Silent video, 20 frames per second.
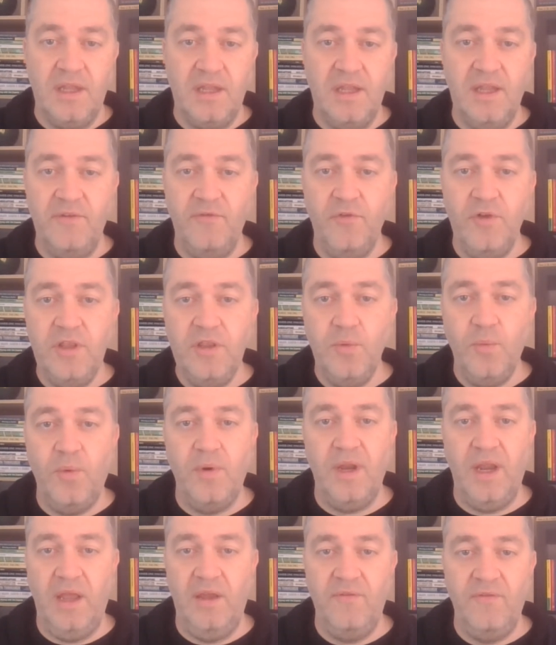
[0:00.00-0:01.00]
Leverage
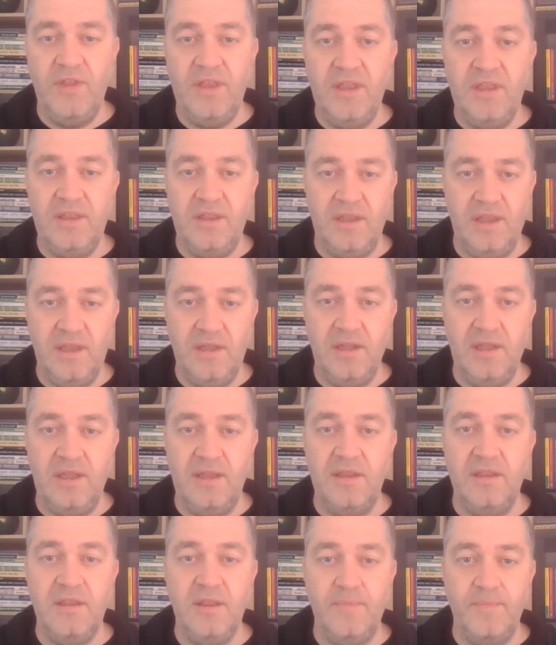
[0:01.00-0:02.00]
whatever your skill
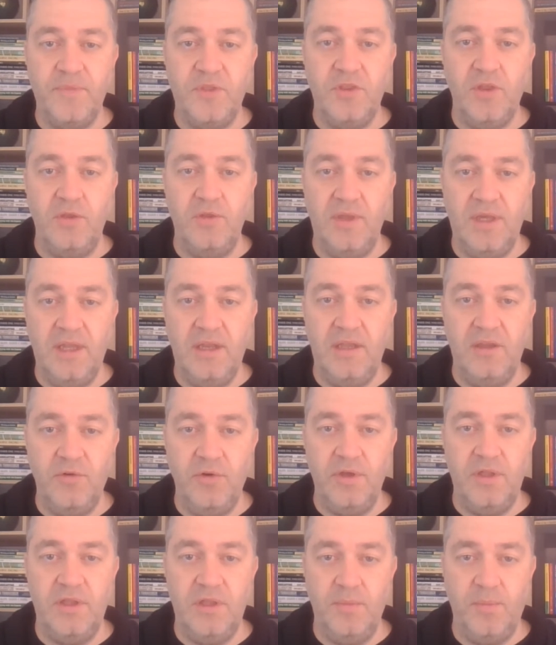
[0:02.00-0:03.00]
is so you can
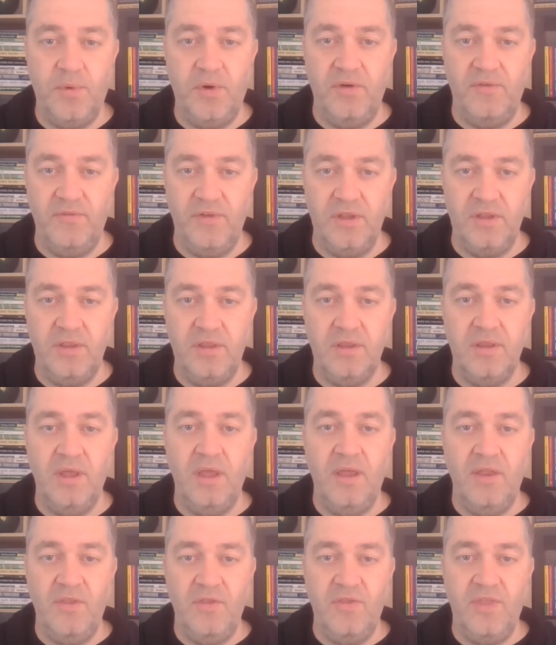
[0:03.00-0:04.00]
increase your profits.
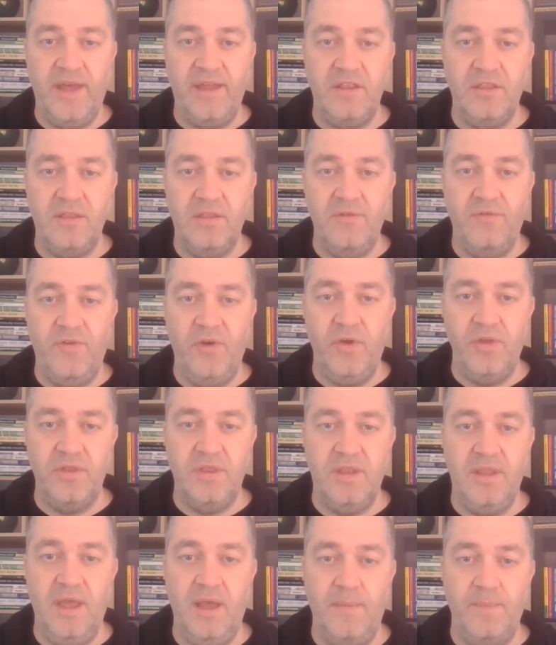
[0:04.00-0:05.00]
That's the
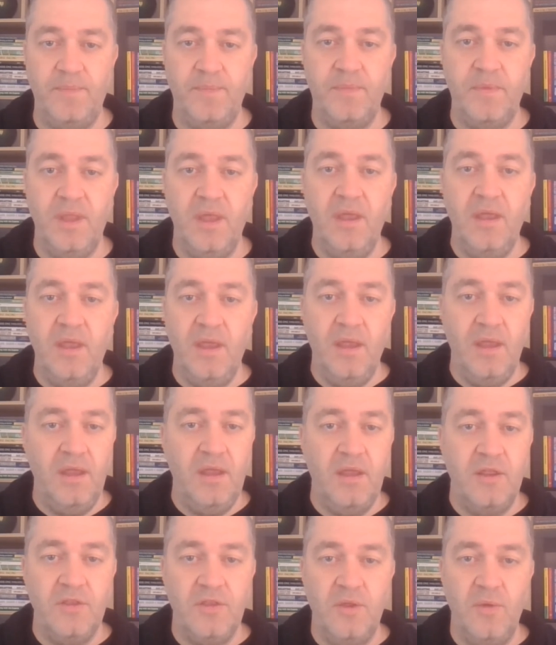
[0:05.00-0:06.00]
first step.
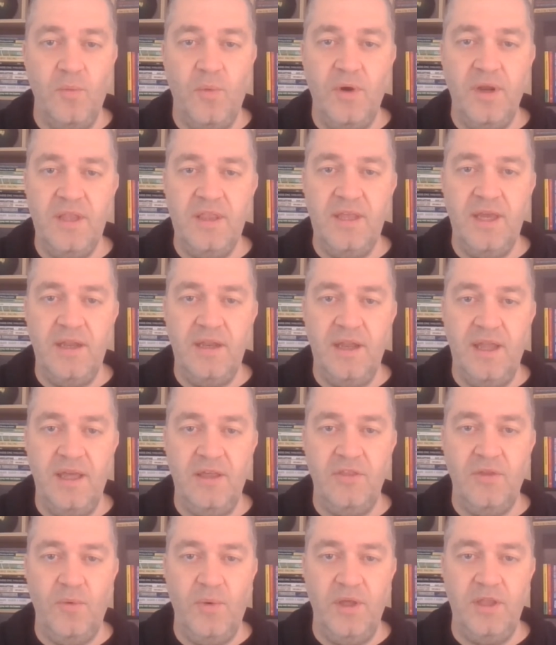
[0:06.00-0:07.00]
So what is our
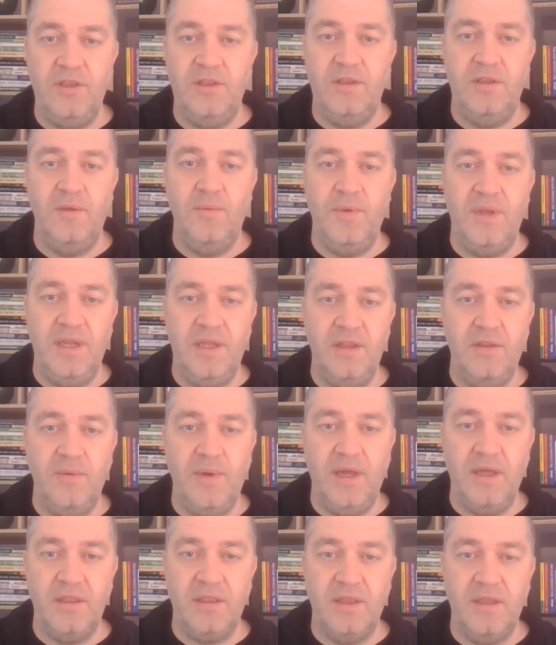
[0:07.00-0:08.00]
next question that we need
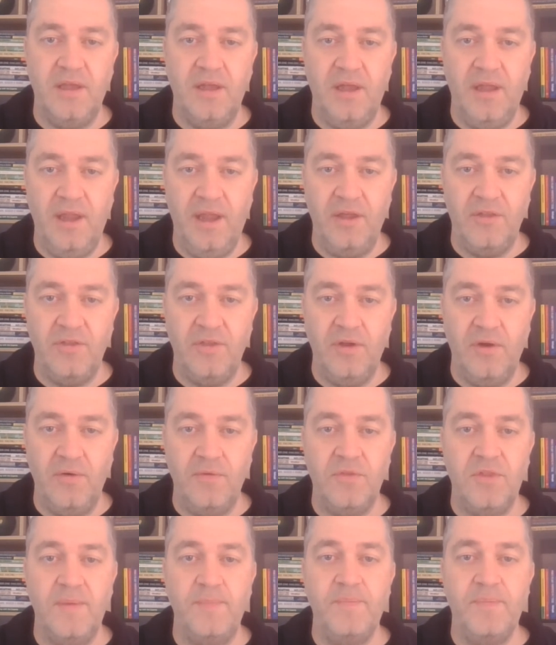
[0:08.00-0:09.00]
to ask
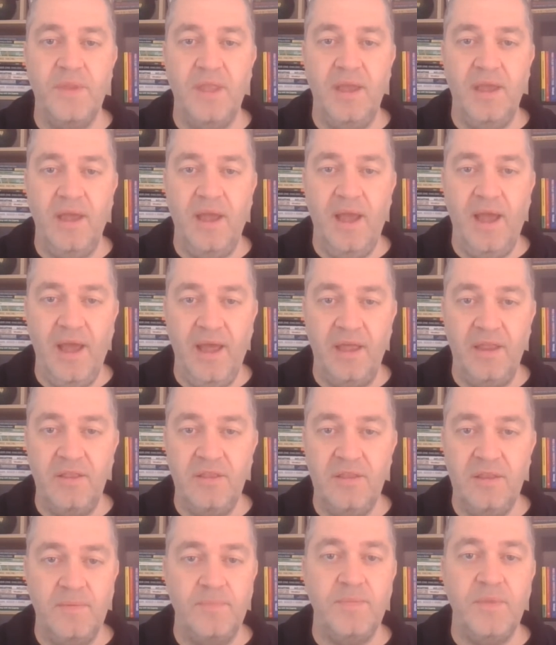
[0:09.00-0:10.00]
ourselves
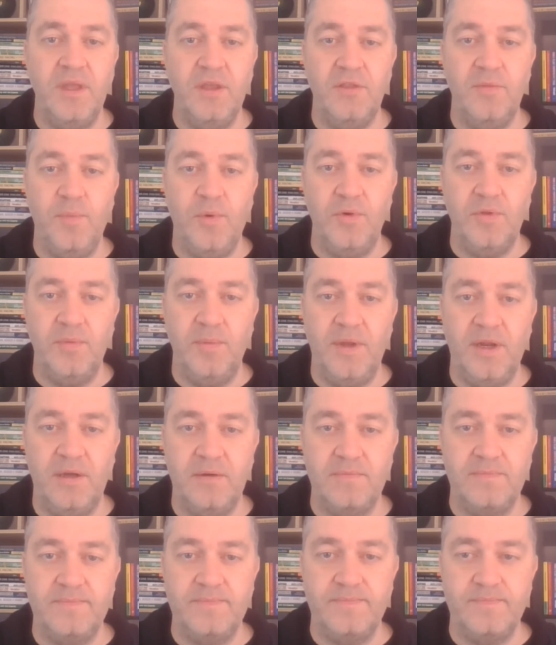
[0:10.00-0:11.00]
as a sports bettor?